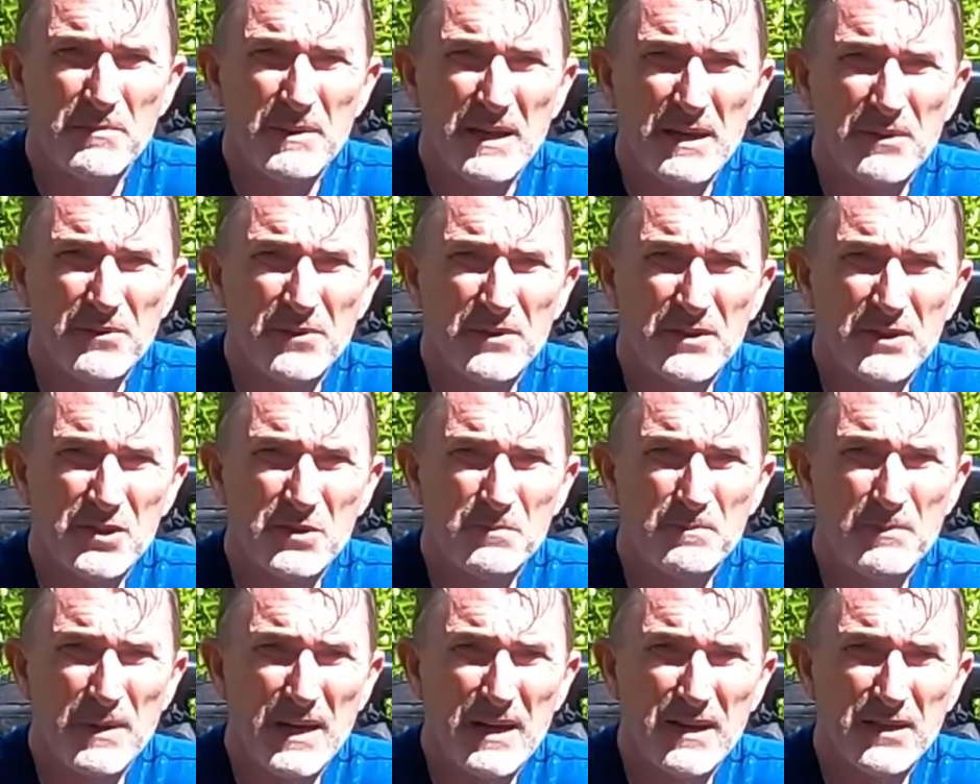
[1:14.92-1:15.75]
about this
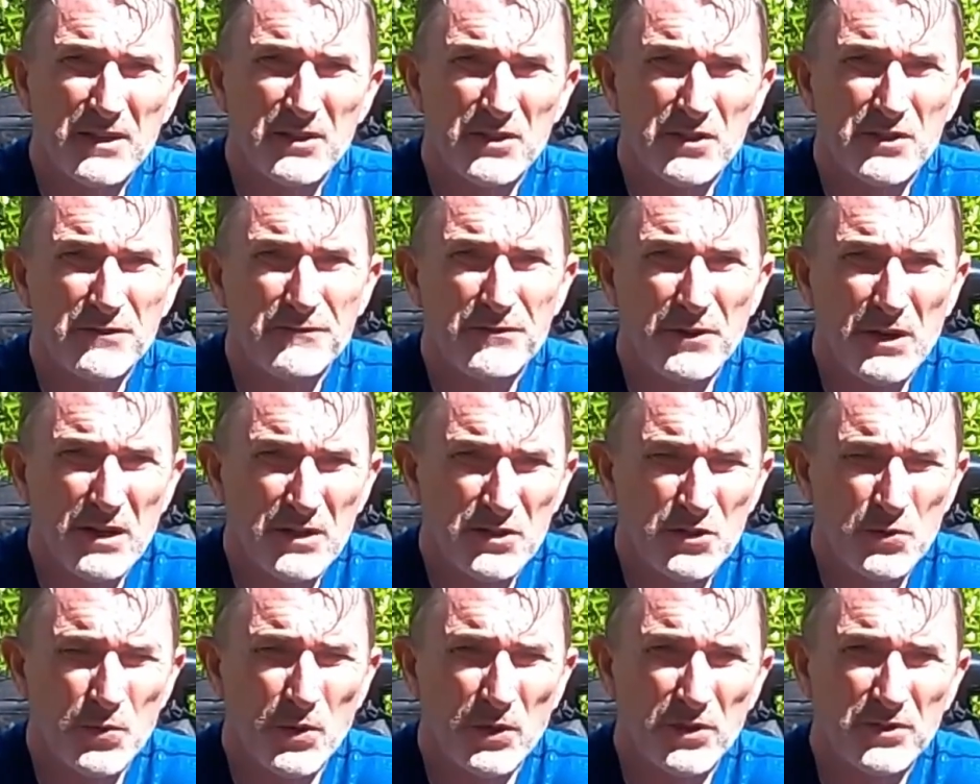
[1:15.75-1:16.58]
bag as far
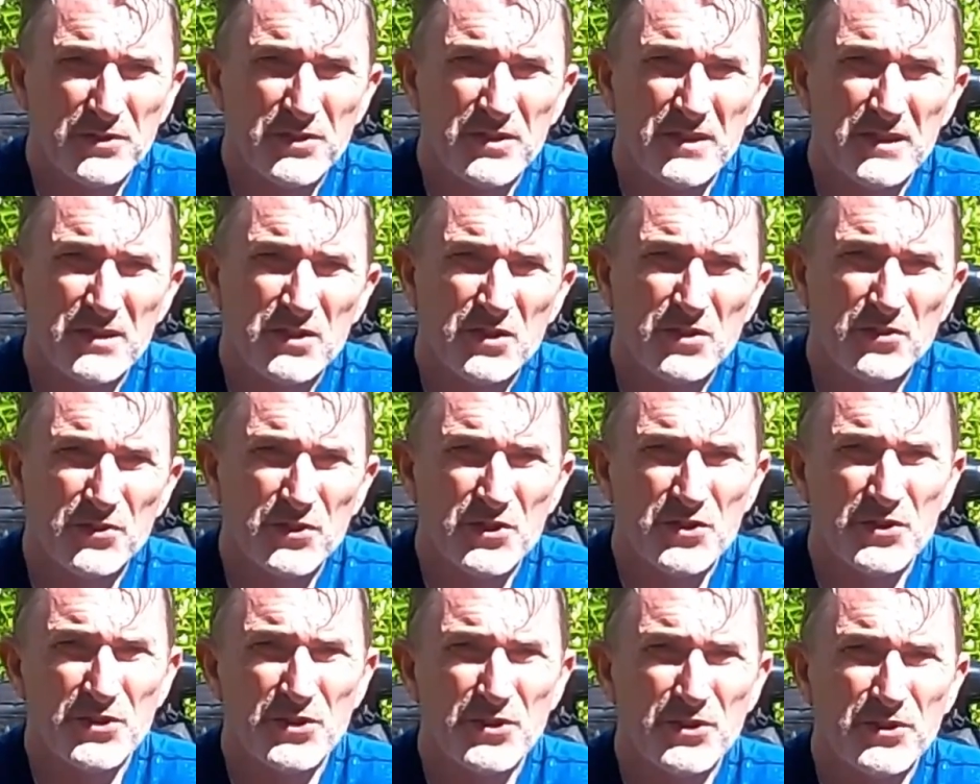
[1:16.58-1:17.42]
as quality is
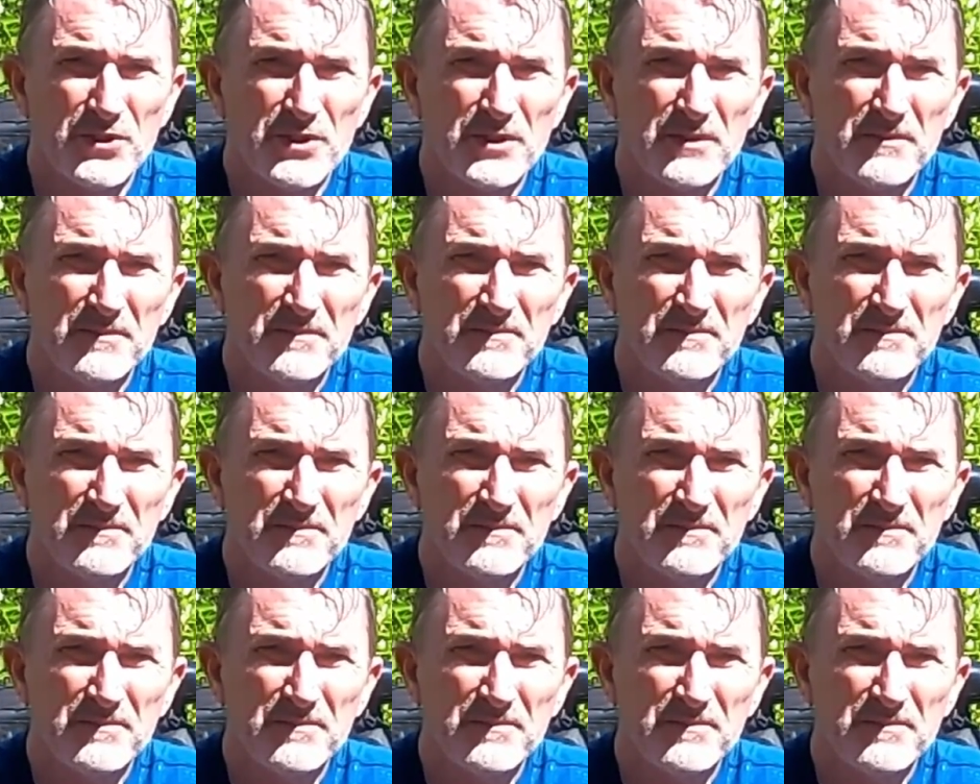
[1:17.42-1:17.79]
concerned.